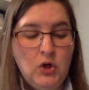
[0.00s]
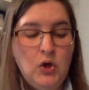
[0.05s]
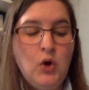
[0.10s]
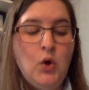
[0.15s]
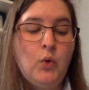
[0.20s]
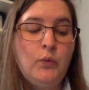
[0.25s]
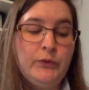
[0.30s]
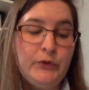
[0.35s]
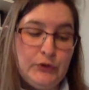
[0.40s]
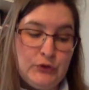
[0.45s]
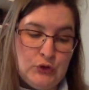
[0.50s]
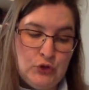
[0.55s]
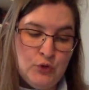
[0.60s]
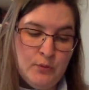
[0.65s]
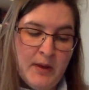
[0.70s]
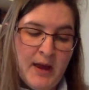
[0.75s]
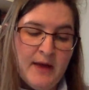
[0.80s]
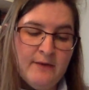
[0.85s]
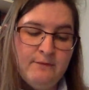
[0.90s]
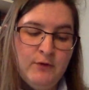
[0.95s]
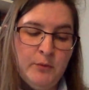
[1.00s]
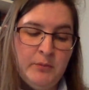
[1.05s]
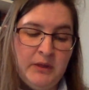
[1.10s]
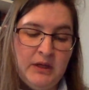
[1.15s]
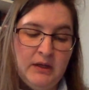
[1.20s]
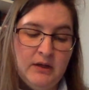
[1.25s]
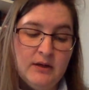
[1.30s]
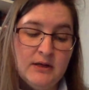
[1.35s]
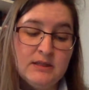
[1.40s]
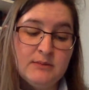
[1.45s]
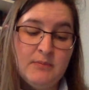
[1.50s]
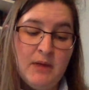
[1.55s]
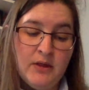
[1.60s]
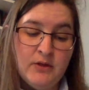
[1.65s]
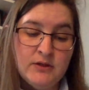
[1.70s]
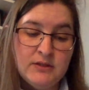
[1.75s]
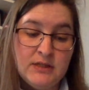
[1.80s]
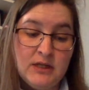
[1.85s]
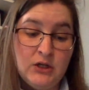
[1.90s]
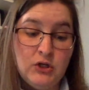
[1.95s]
Only too bad for me, because Mother
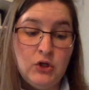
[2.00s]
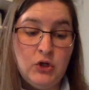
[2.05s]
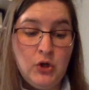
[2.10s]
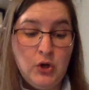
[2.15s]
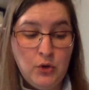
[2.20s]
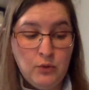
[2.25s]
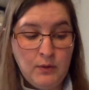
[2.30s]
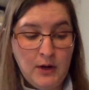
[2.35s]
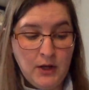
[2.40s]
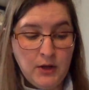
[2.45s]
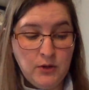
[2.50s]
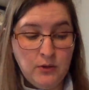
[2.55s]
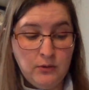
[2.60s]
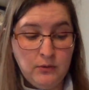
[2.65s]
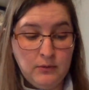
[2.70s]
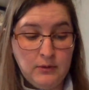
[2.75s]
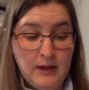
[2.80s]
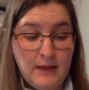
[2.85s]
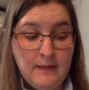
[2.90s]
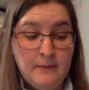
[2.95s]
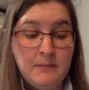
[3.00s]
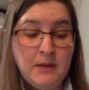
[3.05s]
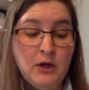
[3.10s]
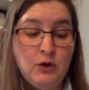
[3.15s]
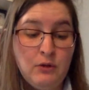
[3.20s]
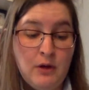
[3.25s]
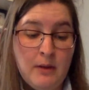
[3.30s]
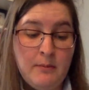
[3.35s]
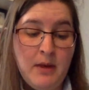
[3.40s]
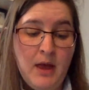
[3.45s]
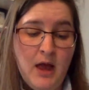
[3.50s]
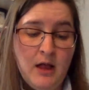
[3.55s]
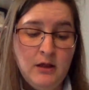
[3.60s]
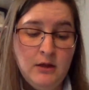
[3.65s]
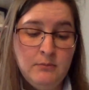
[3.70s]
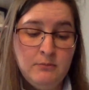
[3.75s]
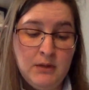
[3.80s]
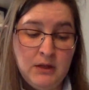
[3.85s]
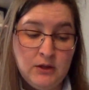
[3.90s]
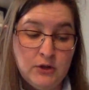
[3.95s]
said no raccoon, and then my Grandma
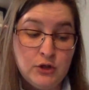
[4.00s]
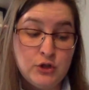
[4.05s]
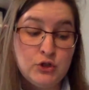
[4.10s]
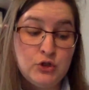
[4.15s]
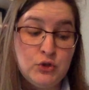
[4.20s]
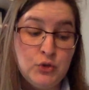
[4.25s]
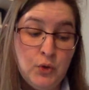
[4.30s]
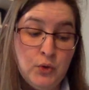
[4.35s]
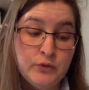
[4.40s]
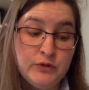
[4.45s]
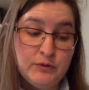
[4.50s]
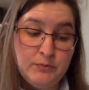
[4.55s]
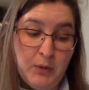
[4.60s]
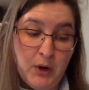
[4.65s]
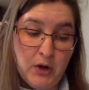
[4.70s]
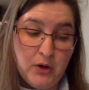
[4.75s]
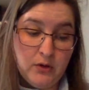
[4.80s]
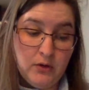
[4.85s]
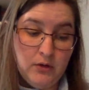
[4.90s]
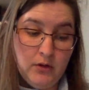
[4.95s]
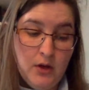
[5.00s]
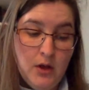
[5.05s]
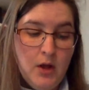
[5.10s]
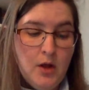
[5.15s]
Helen Miller stole Sparkle.